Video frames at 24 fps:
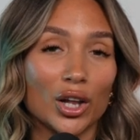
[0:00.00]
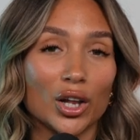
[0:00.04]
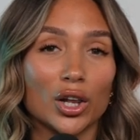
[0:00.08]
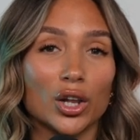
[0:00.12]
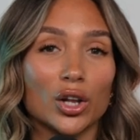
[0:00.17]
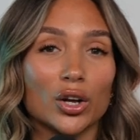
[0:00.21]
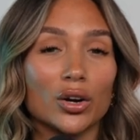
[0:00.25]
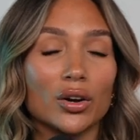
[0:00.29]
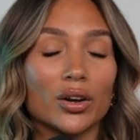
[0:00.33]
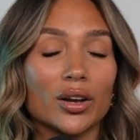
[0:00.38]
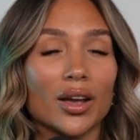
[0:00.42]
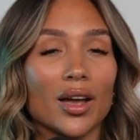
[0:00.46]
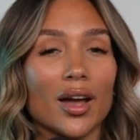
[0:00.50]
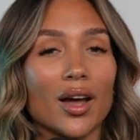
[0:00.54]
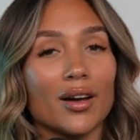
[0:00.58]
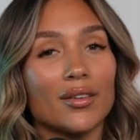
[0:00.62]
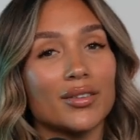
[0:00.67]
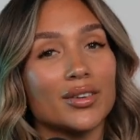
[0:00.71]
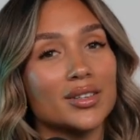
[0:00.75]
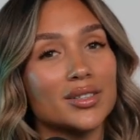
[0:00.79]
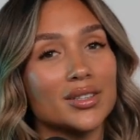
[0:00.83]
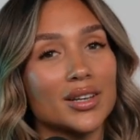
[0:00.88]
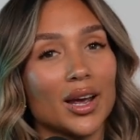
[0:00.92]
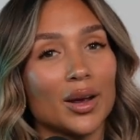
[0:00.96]
look
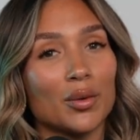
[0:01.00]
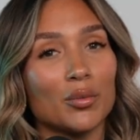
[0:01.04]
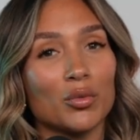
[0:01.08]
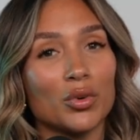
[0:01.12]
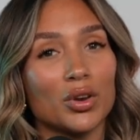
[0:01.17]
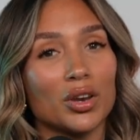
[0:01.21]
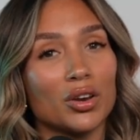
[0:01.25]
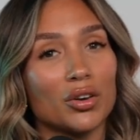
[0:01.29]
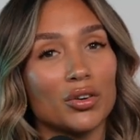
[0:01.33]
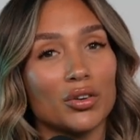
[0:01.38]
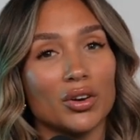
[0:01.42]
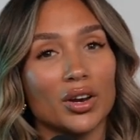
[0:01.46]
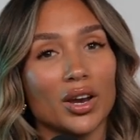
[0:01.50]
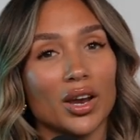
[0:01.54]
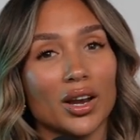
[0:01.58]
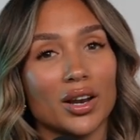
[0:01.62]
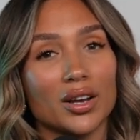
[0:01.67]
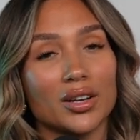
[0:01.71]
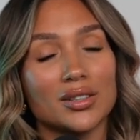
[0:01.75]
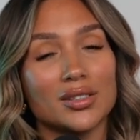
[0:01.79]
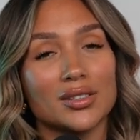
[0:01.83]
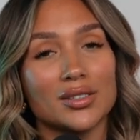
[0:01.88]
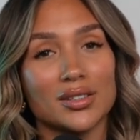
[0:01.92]
every time we create a